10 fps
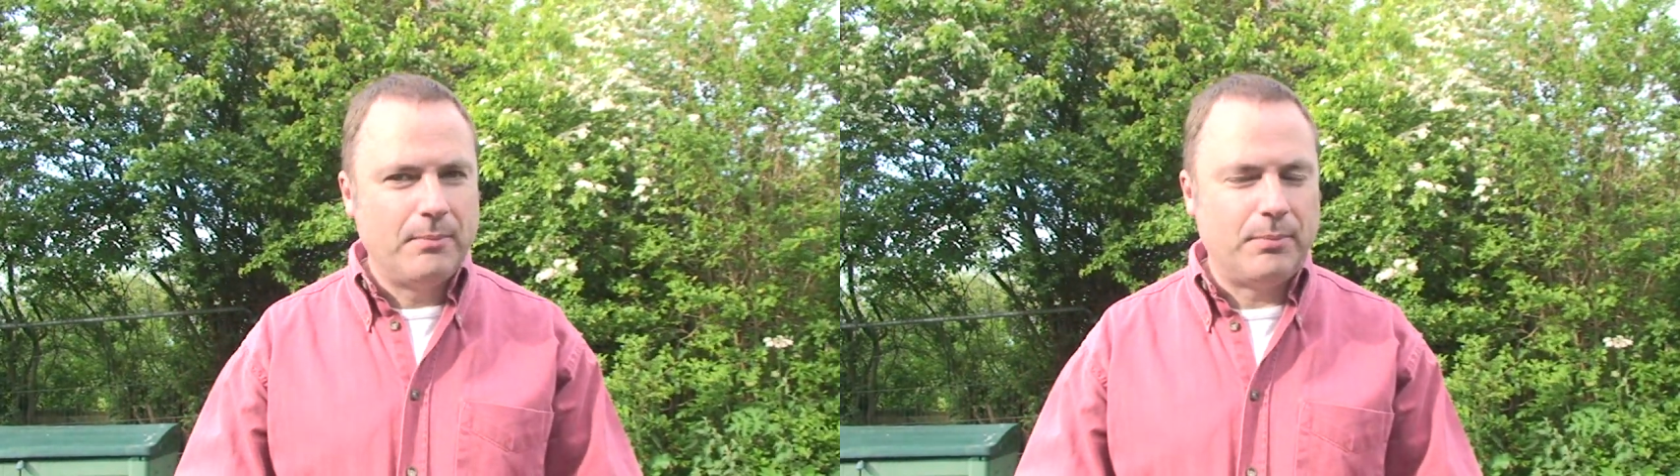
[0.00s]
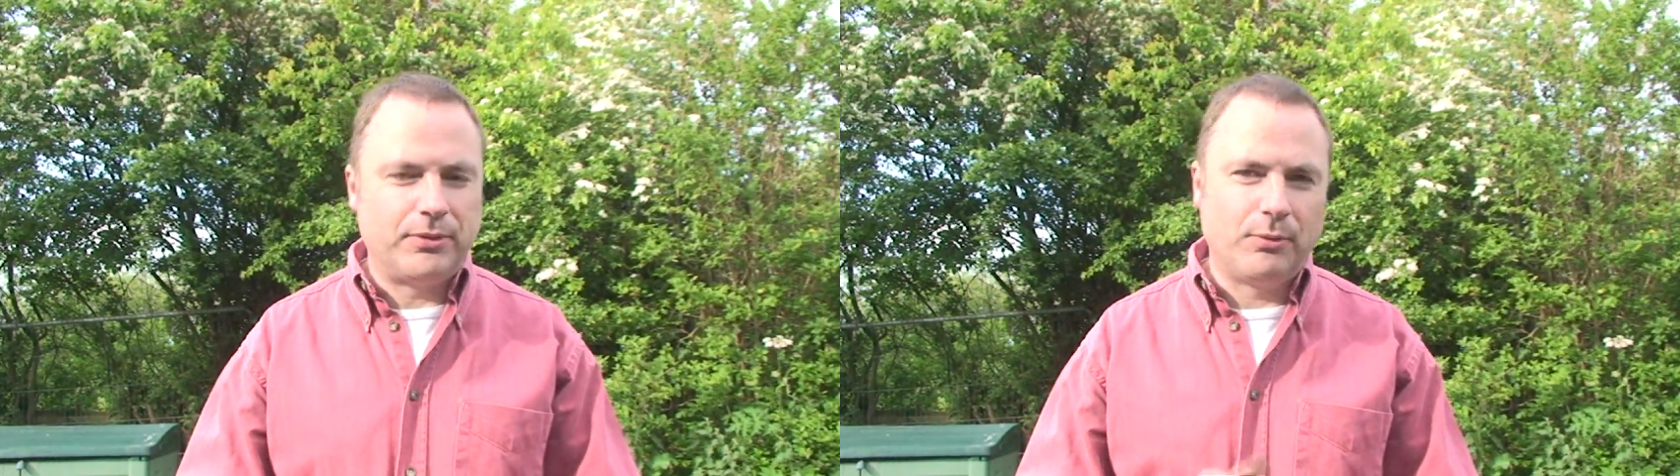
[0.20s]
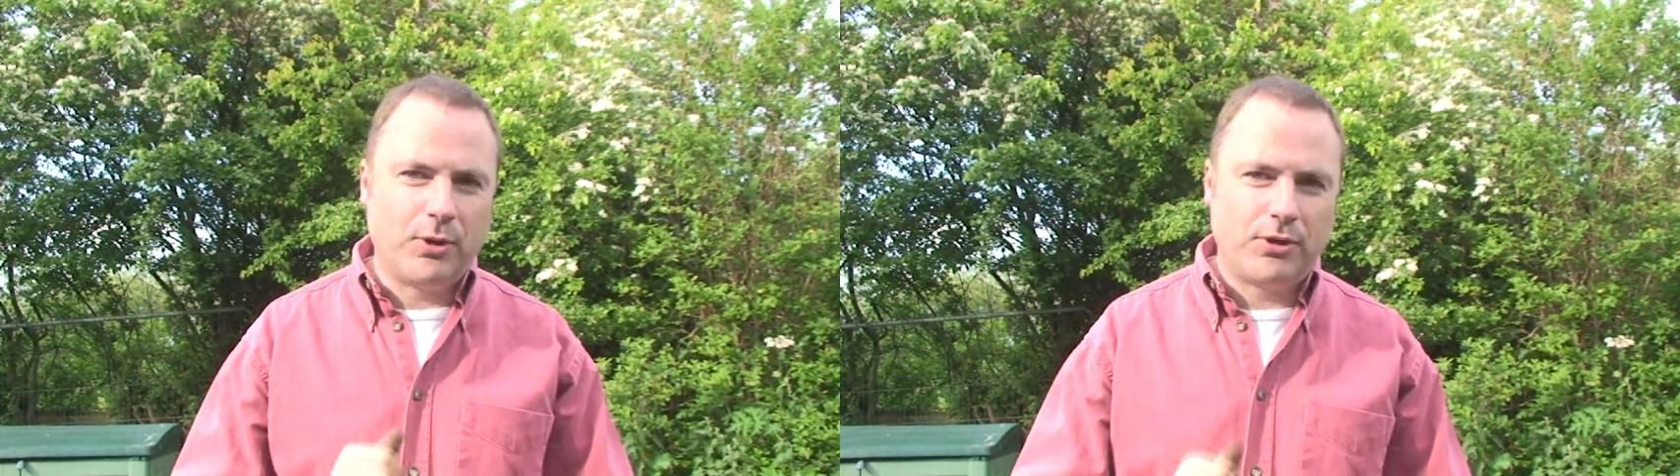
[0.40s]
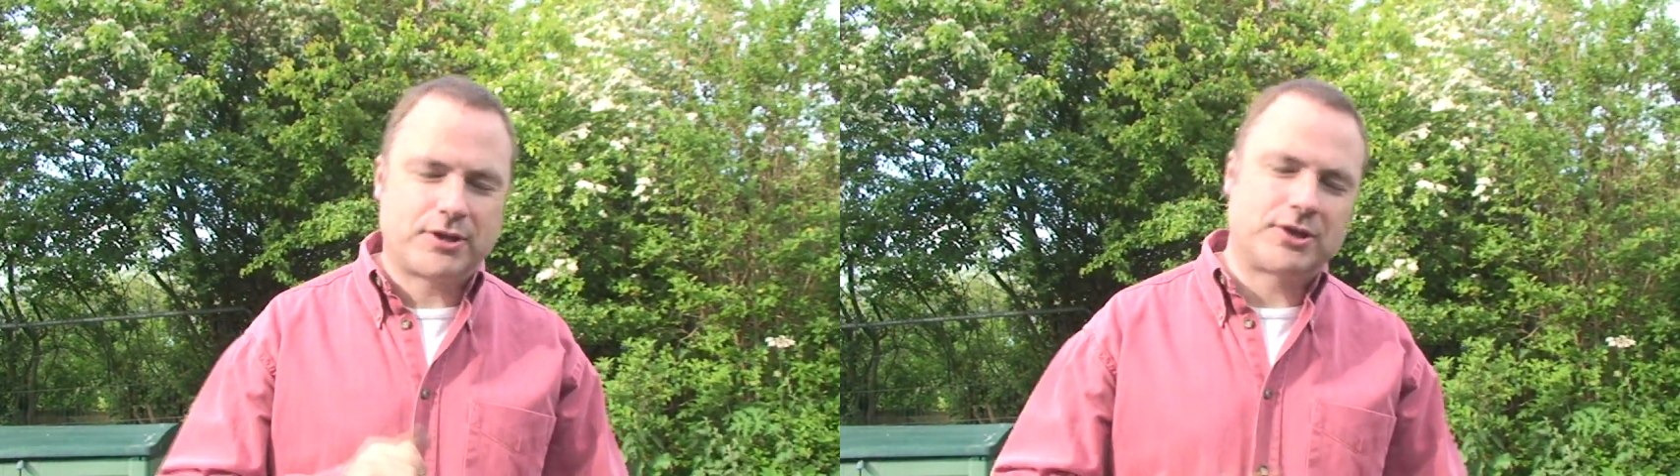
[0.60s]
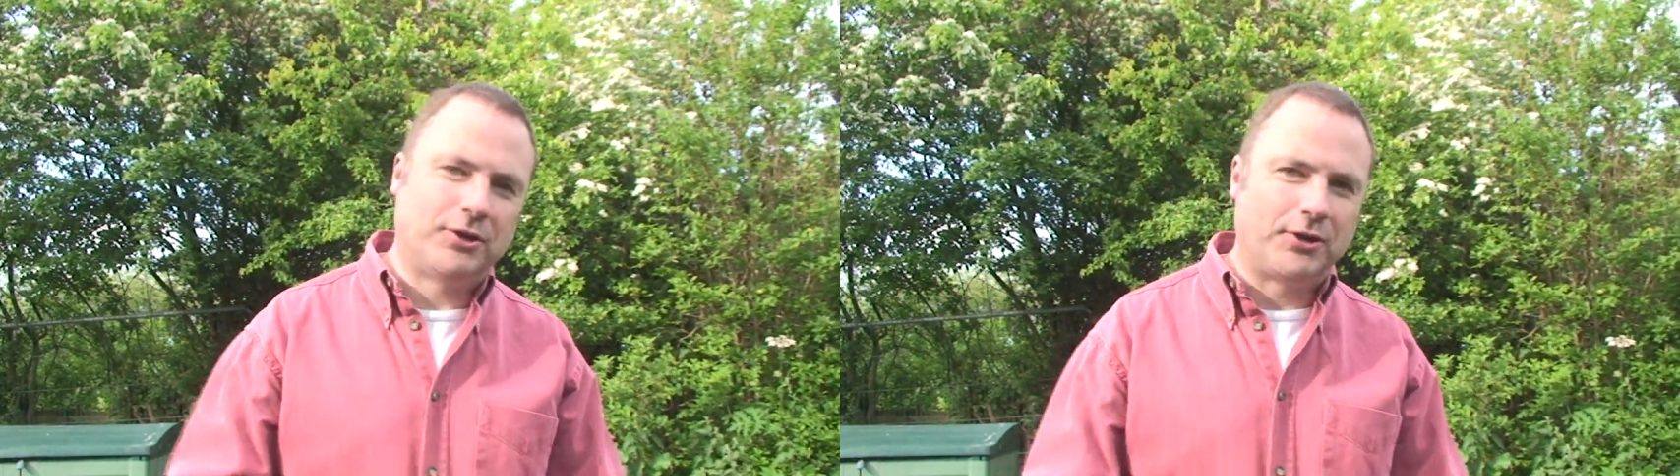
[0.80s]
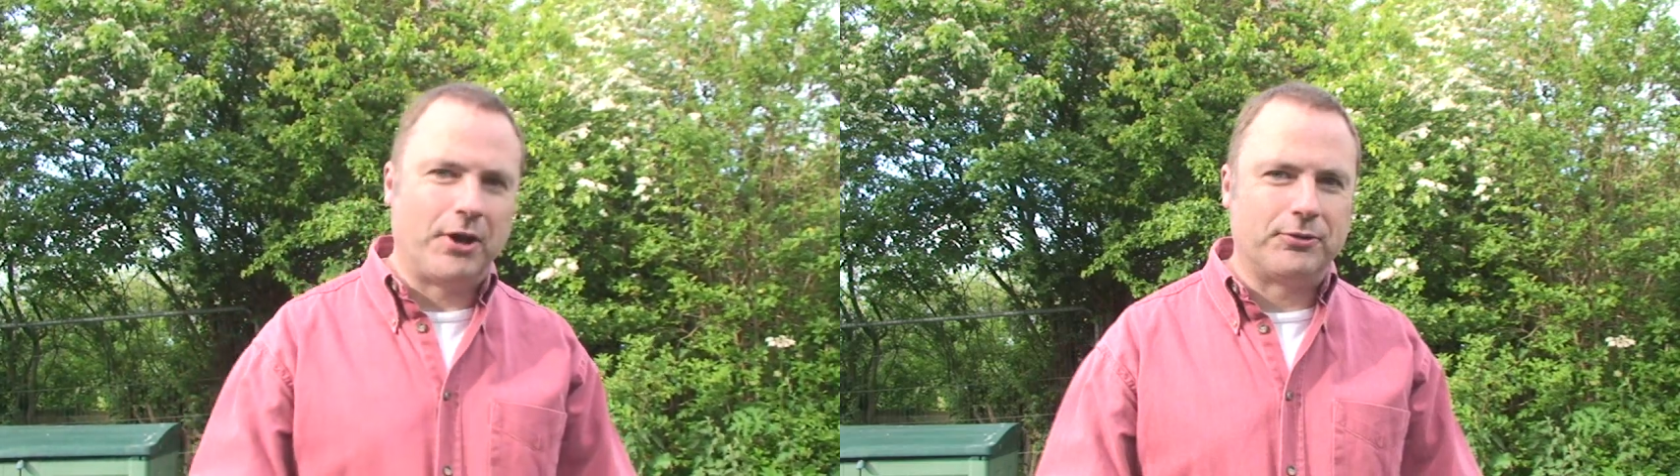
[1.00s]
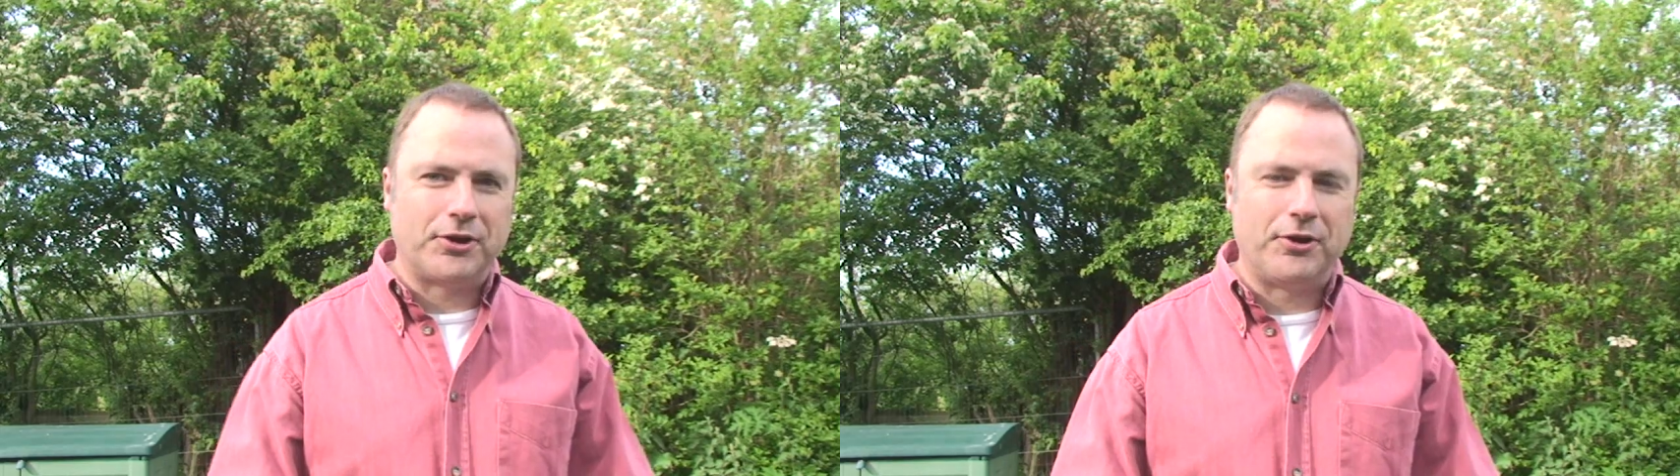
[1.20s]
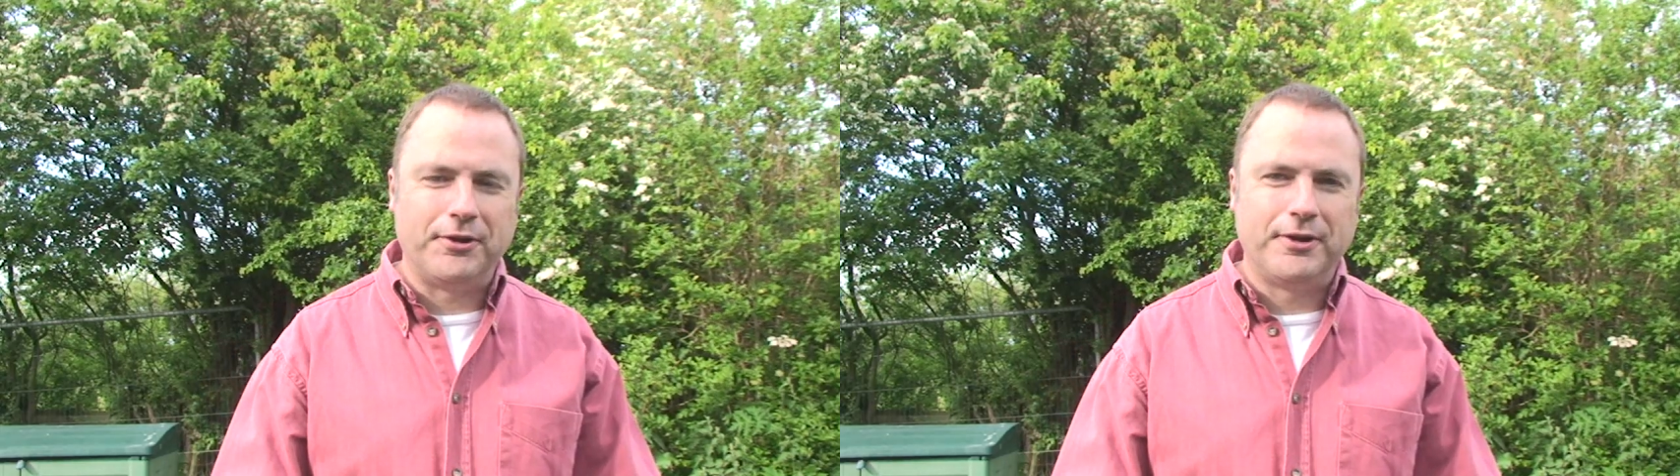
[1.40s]
but the work still goes
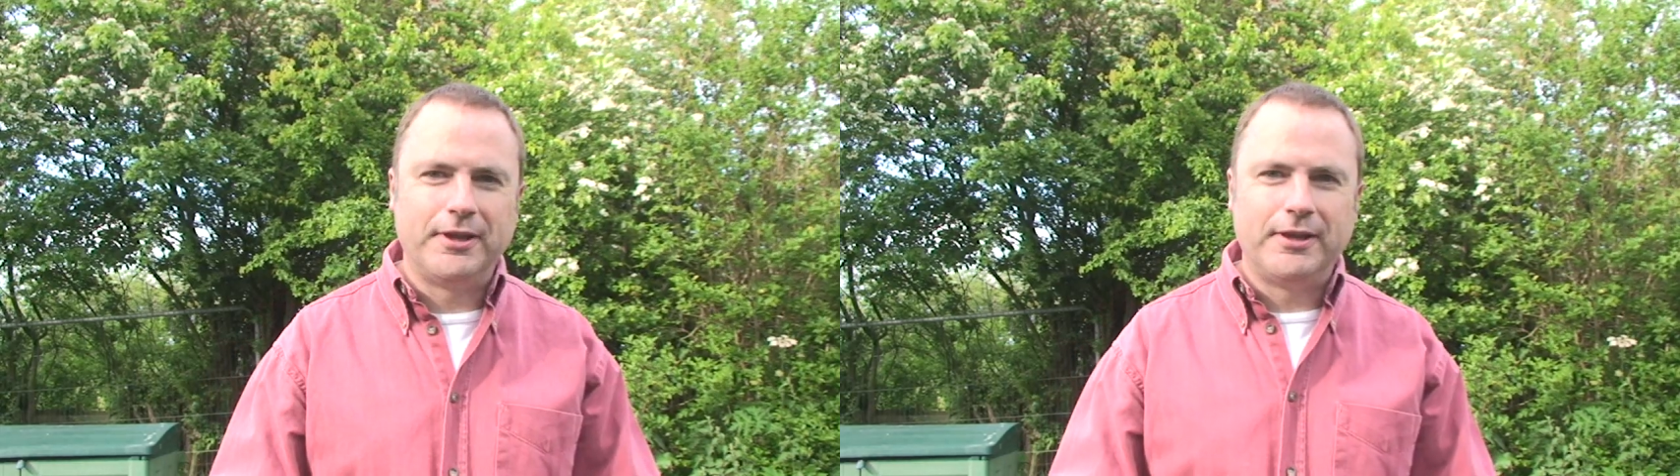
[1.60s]
on